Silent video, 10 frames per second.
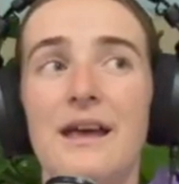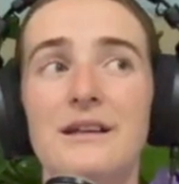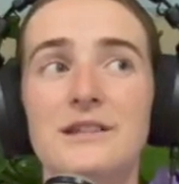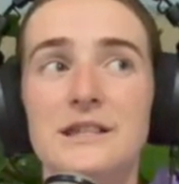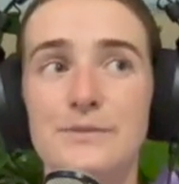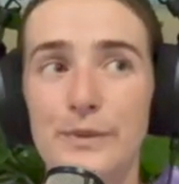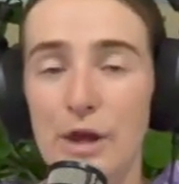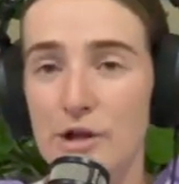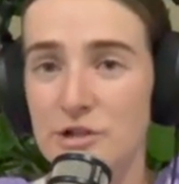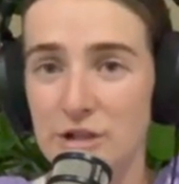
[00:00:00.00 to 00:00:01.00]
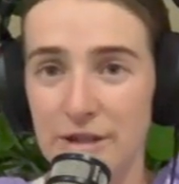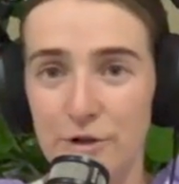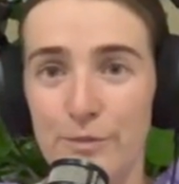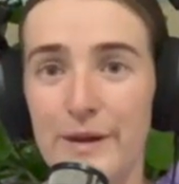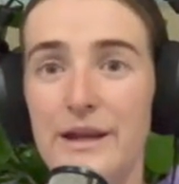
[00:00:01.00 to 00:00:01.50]
splurge a
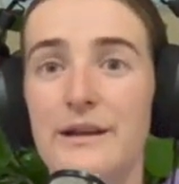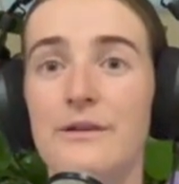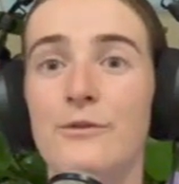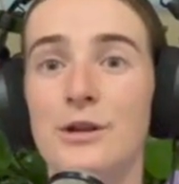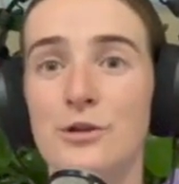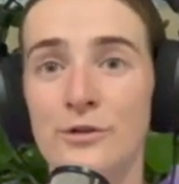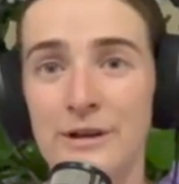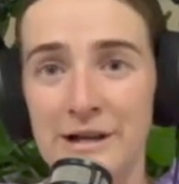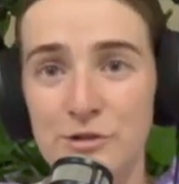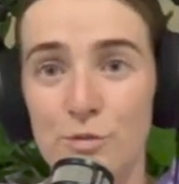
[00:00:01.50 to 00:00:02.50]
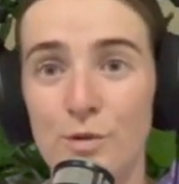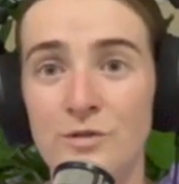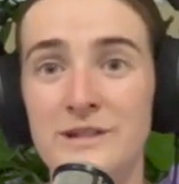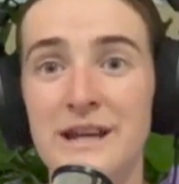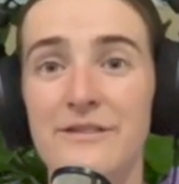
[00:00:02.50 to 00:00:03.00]
little bit, when you're a natural
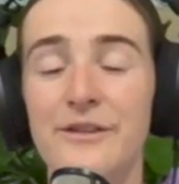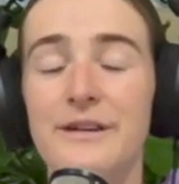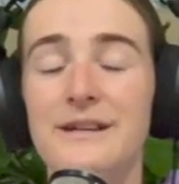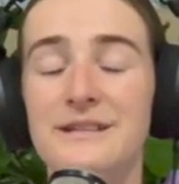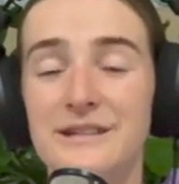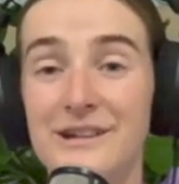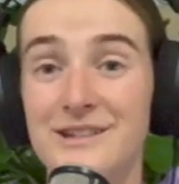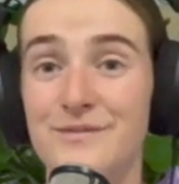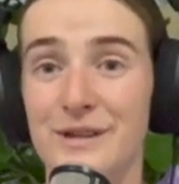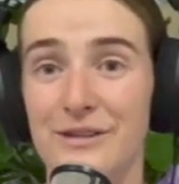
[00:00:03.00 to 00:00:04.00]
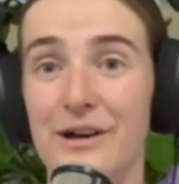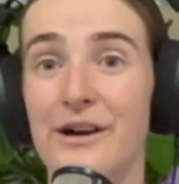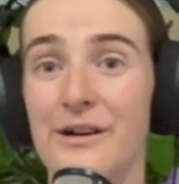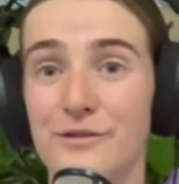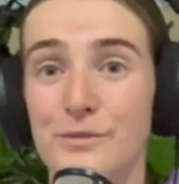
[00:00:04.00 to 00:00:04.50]
born saver, it does feel
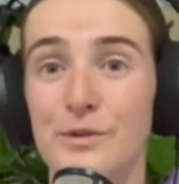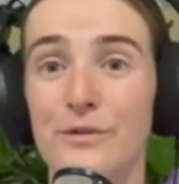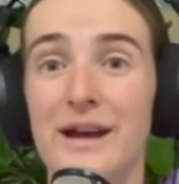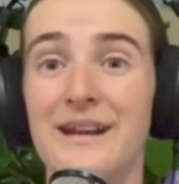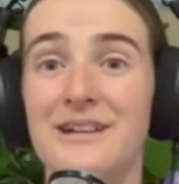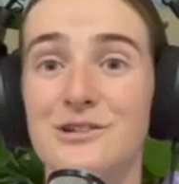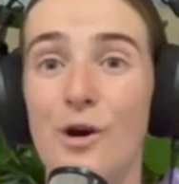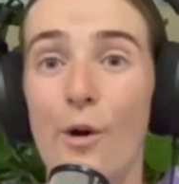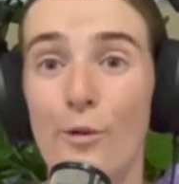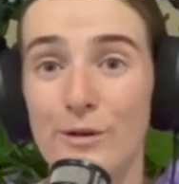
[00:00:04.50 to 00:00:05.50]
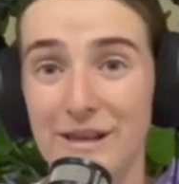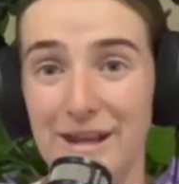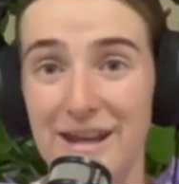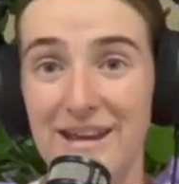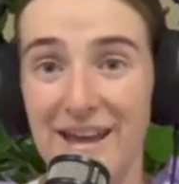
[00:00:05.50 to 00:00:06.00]
uncomfortable. And I
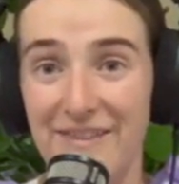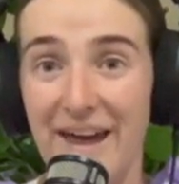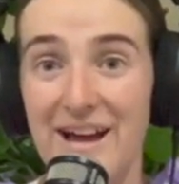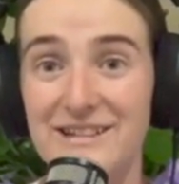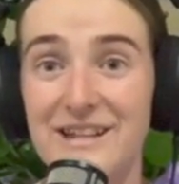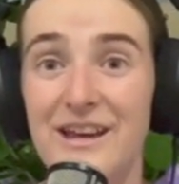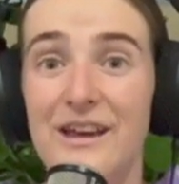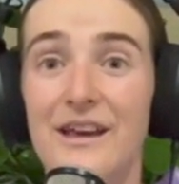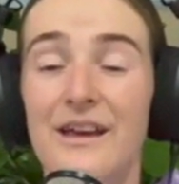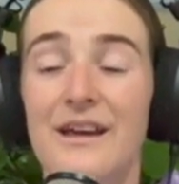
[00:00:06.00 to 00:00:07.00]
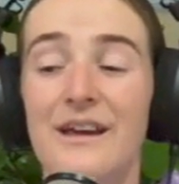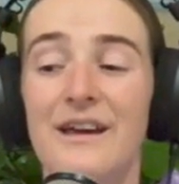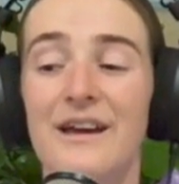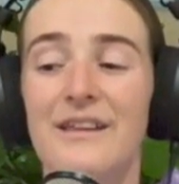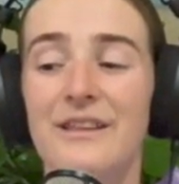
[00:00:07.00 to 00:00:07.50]
totally get that.
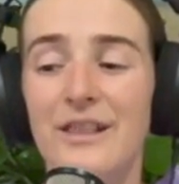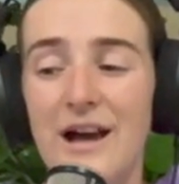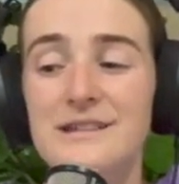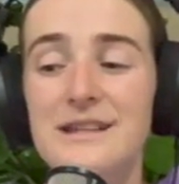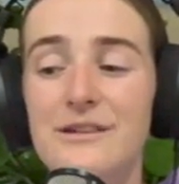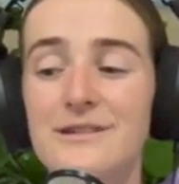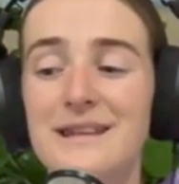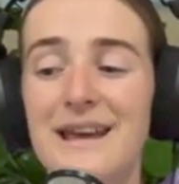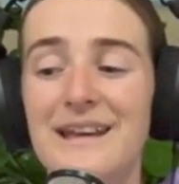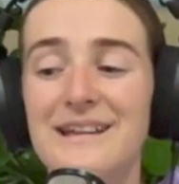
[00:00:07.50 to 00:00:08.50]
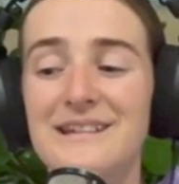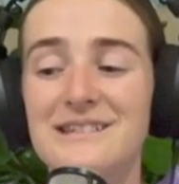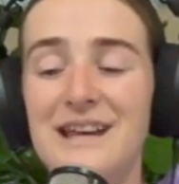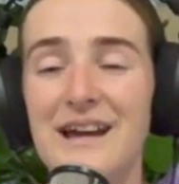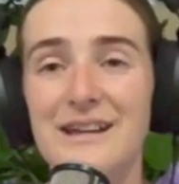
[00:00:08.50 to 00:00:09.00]
The last thing I'll say is
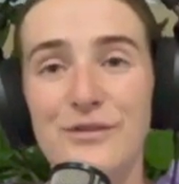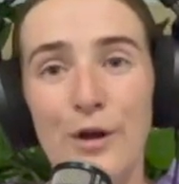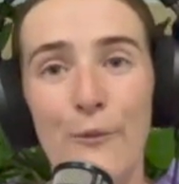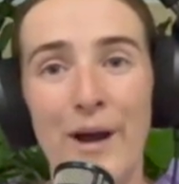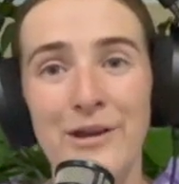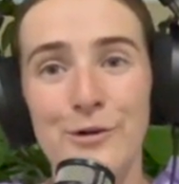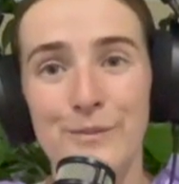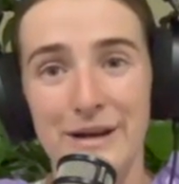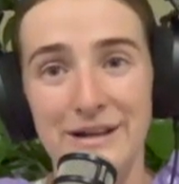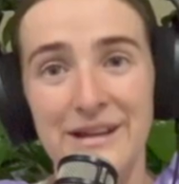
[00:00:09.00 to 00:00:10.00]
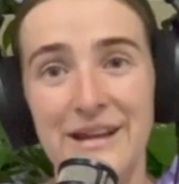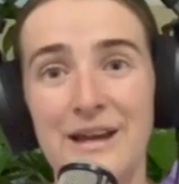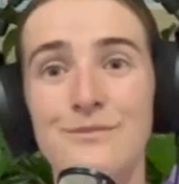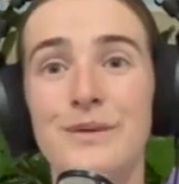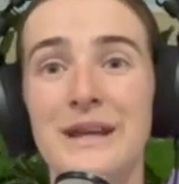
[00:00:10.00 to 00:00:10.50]
that giving away your money
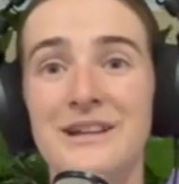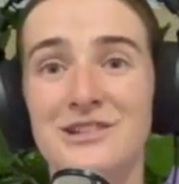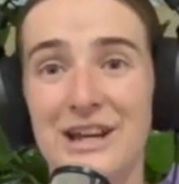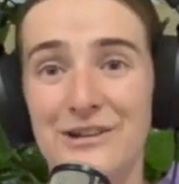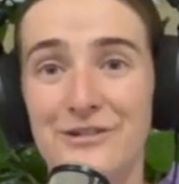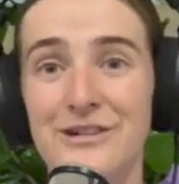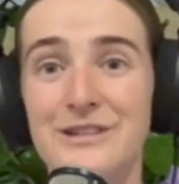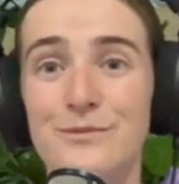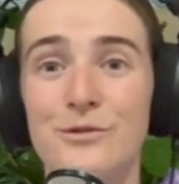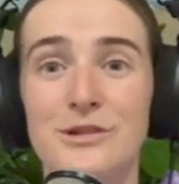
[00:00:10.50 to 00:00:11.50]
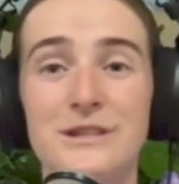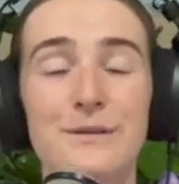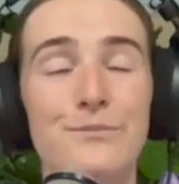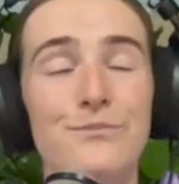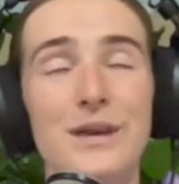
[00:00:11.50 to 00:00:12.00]
and being generous was
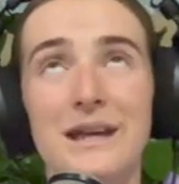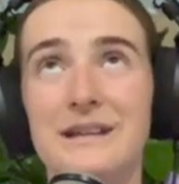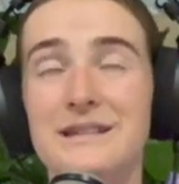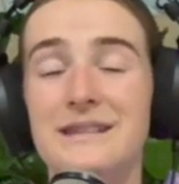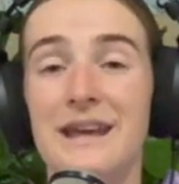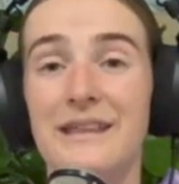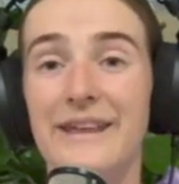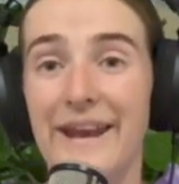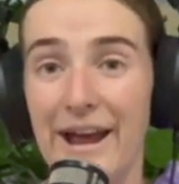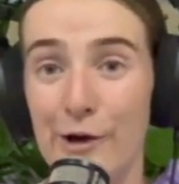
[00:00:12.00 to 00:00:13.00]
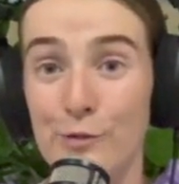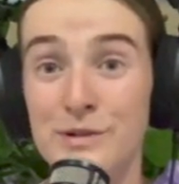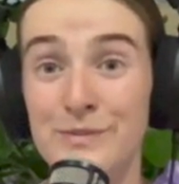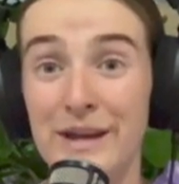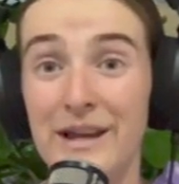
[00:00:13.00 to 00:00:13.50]
the biggest thing that
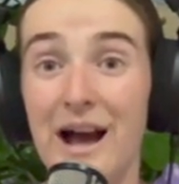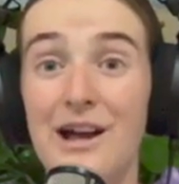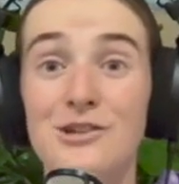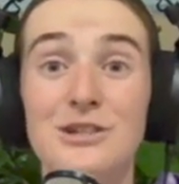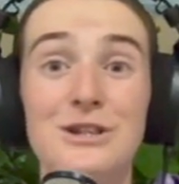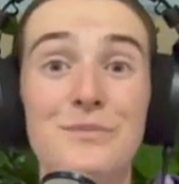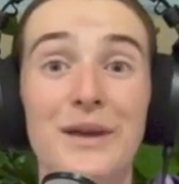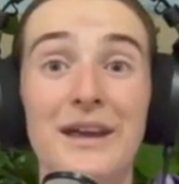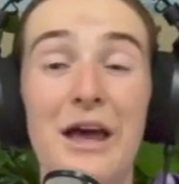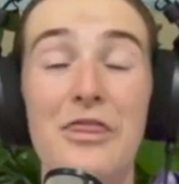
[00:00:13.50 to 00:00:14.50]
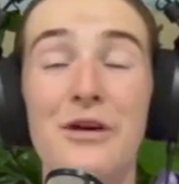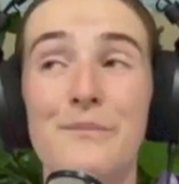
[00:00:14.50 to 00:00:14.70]
helped me. I used to be the